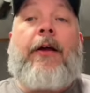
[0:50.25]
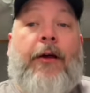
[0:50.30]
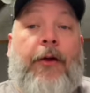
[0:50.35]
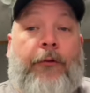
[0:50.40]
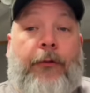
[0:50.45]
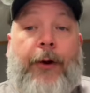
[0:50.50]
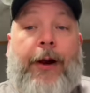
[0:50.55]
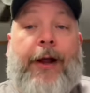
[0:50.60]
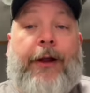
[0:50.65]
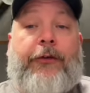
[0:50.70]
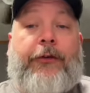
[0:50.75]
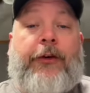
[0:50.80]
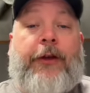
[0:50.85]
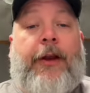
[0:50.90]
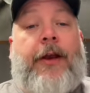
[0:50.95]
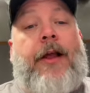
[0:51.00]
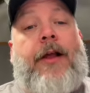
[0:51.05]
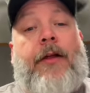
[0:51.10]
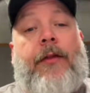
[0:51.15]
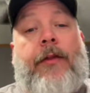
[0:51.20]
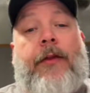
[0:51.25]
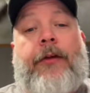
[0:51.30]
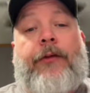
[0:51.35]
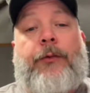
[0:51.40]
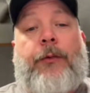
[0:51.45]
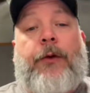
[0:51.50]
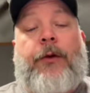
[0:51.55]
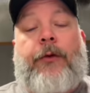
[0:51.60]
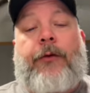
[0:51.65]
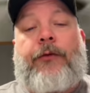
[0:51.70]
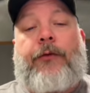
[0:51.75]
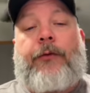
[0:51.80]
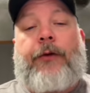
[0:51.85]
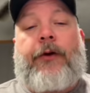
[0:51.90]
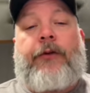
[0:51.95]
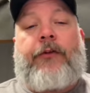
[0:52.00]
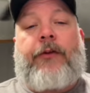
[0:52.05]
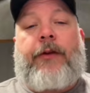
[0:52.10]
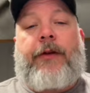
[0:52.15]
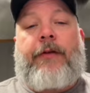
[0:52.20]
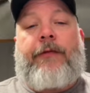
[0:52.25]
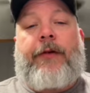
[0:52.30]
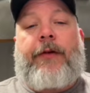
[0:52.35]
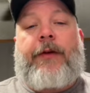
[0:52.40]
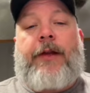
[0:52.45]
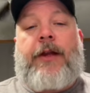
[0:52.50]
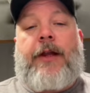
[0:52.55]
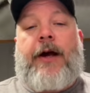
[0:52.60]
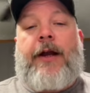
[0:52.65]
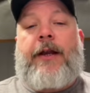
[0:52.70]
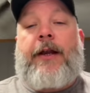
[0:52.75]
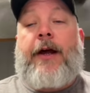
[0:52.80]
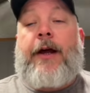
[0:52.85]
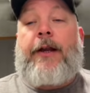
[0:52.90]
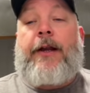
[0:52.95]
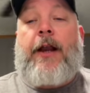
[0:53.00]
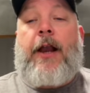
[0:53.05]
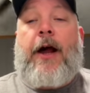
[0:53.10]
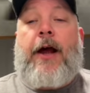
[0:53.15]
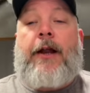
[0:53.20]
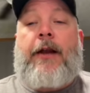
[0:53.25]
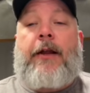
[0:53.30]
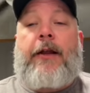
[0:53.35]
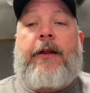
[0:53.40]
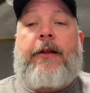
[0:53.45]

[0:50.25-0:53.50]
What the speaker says: ratchet. This one was originally $59.99.